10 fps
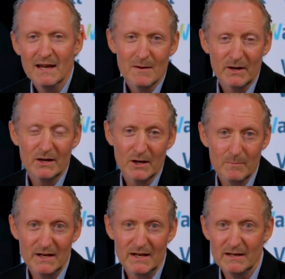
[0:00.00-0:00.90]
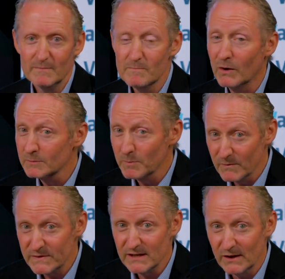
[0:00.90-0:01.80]
but it could be multiple
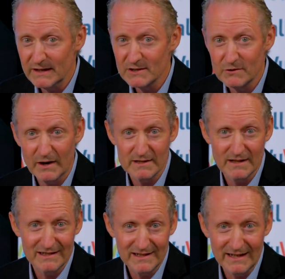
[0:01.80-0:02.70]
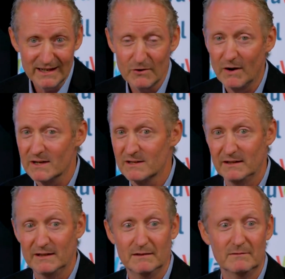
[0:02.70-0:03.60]
facilities across the city, across
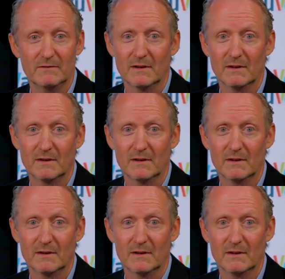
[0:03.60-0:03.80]
the